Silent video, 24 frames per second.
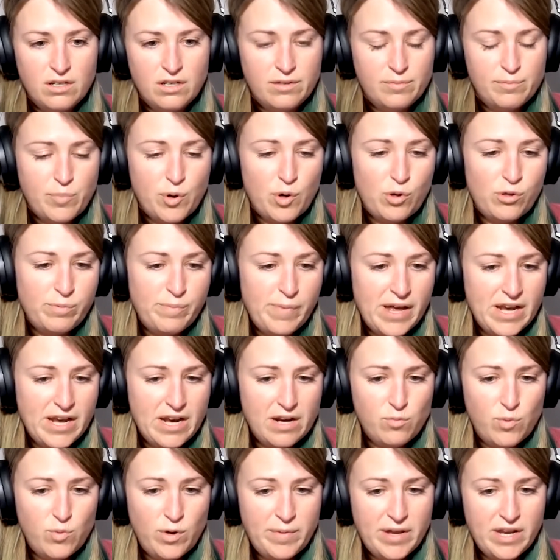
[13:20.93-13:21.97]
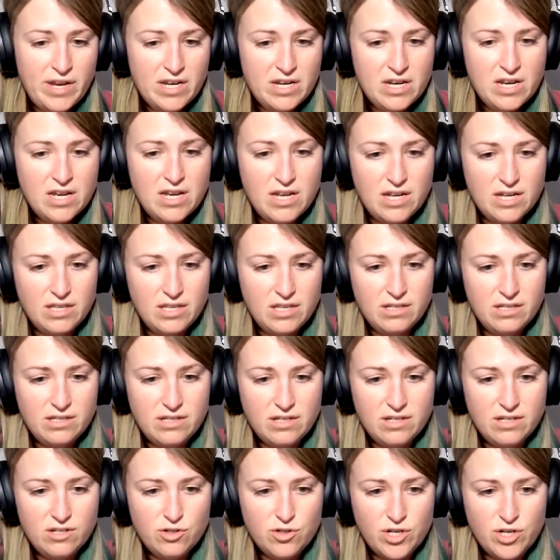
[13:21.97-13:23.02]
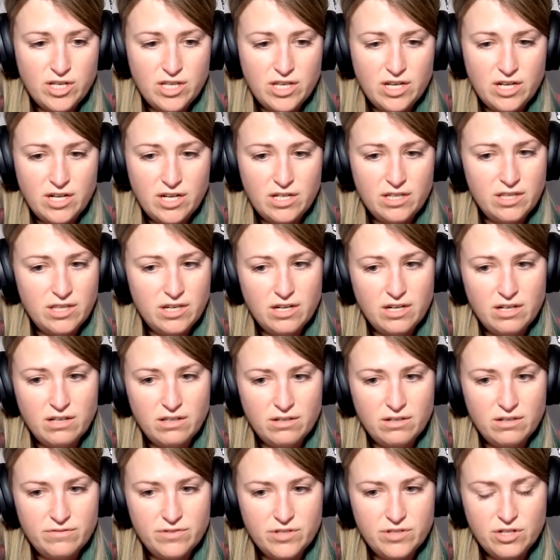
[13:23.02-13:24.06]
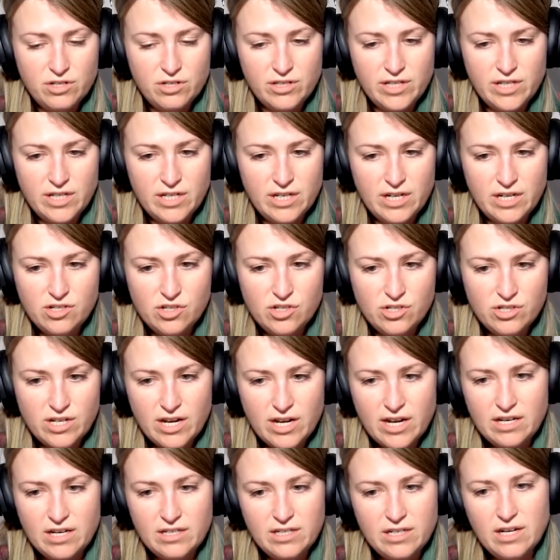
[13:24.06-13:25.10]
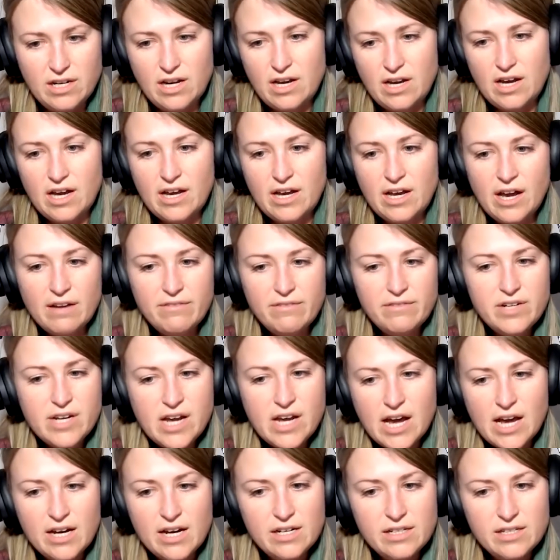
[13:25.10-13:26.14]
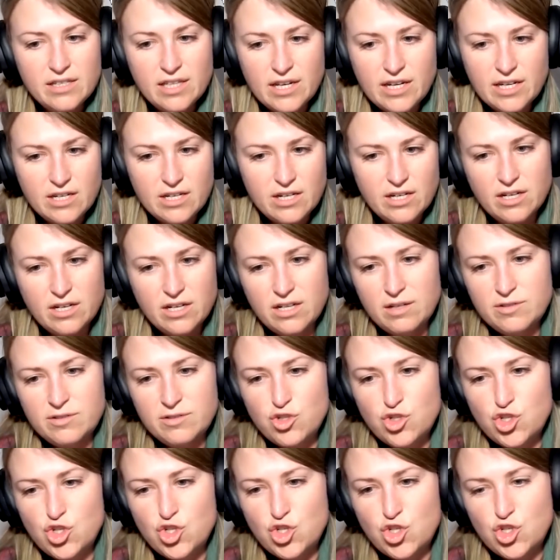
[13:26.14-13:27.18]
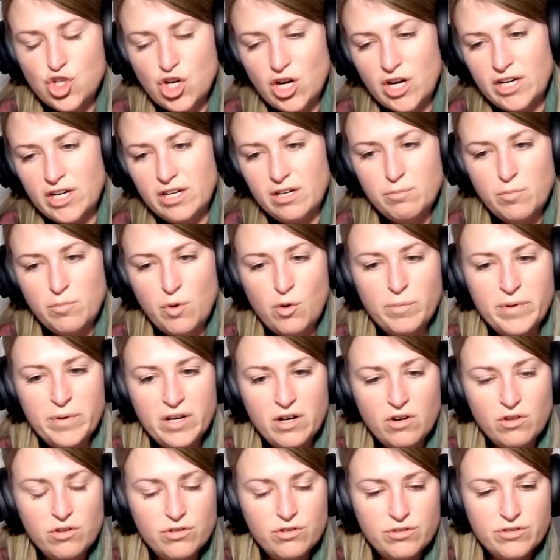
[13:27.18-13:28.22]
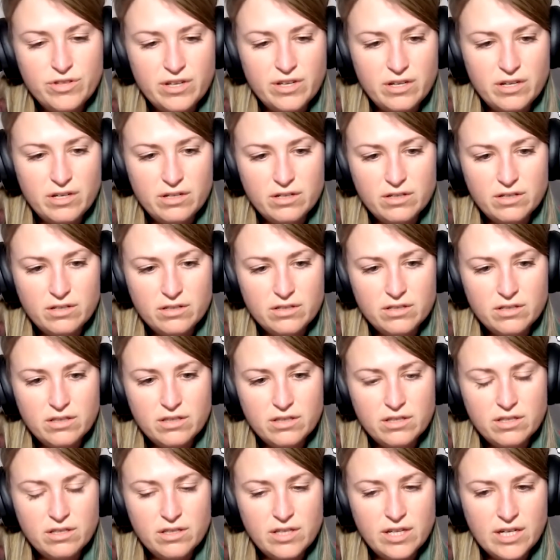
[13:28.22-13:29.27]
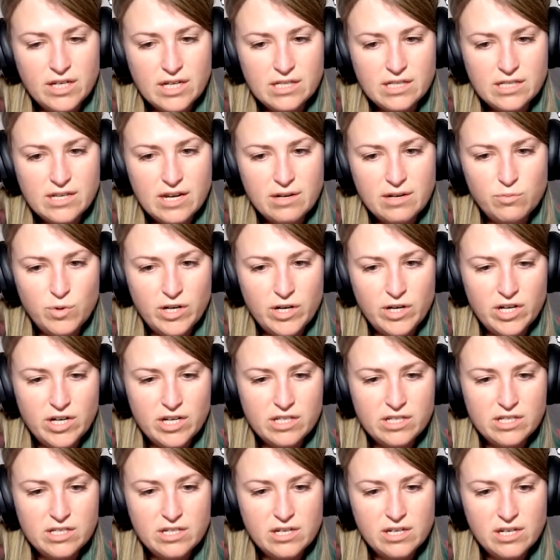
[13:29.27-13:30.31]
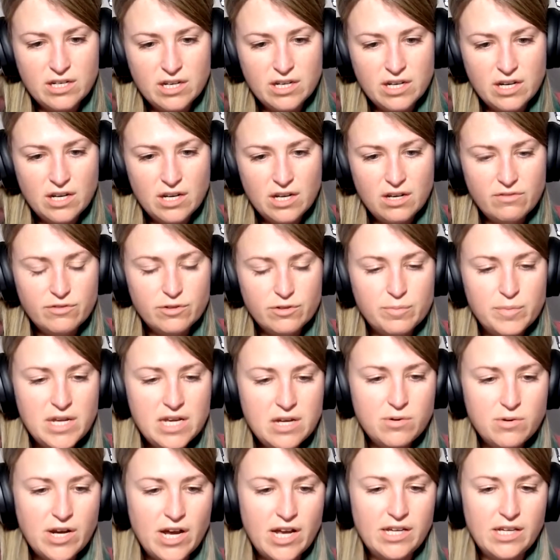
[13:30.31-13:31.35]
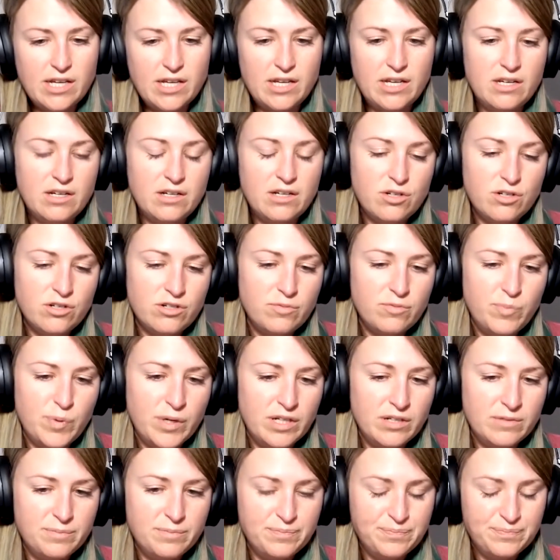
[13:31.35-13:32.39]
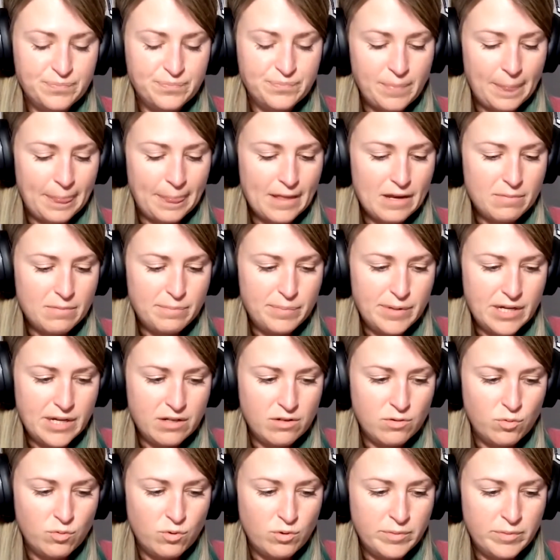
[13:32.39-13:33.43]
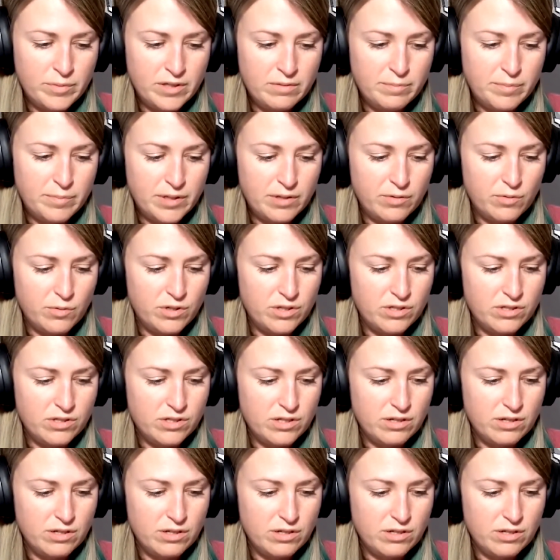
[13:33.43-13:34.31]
both men and women in this industry that I love dearly. And I haven't had like a giant moment other than like I said, where it's for me, it could have been being a woman, but it was